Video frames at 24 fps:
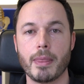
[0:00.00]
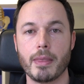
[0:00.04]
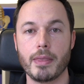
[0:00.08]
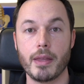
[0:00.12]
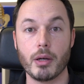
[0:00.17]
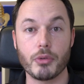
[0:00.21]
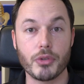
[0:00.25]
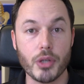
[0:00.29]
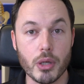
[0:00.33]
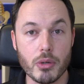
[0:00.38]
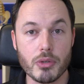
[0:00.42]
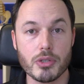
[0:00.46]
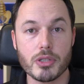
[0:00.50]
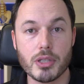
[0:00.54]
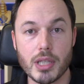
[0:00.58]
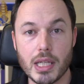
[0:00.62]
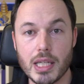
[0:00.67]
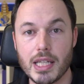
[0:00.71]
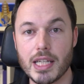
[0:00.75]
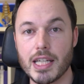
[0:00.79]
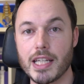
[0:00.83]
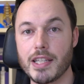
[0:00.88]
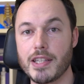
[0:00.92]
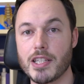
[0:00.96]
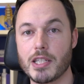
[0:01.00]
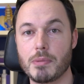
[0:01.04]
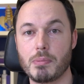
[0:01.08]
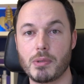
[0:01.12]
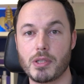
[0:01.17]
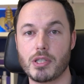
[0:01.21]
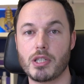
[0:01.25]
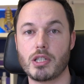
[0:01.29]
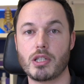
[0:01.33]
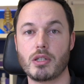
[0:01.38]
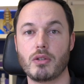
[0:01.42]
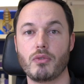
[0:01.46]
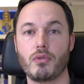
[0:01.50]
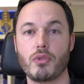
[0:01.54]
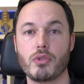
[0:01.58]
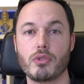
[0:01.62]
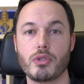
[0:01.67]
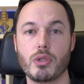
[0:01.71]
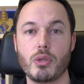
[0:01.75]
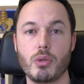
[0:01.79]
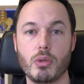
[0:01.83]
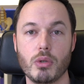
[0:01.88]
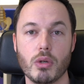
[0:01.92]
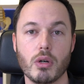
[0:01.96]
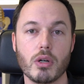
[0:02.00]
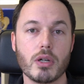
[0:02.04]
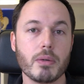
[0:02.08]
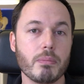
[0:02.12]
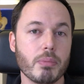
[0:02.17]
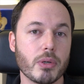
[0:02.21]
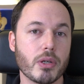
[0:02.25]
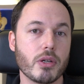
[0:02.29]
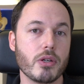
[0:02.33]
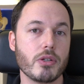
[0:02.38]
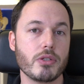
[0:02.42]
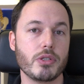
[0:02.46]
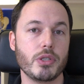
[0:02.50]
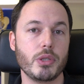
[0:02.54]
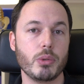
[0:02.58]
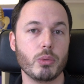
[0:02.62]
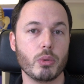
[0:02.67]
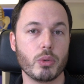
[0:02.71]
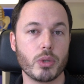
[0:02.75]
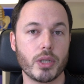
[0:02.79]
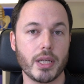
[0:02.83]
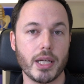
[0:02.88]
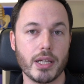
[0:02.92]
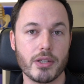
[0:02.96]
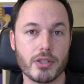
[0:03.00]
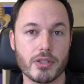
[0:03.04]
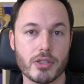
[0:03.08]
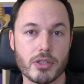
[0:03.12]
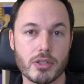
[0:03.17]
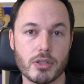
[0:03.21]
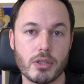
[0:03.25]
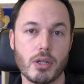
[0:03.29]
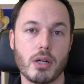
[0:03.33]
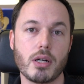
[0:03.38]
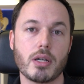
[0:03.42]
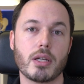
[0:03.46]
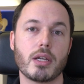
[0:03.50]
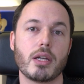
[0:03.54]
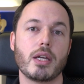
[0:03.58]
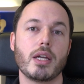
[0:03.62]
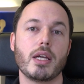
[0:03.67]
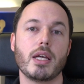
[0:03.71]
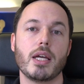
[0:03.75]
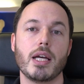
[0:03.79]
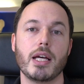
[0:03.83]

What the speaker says: Now, don't stay in this position for too long because you will get stuck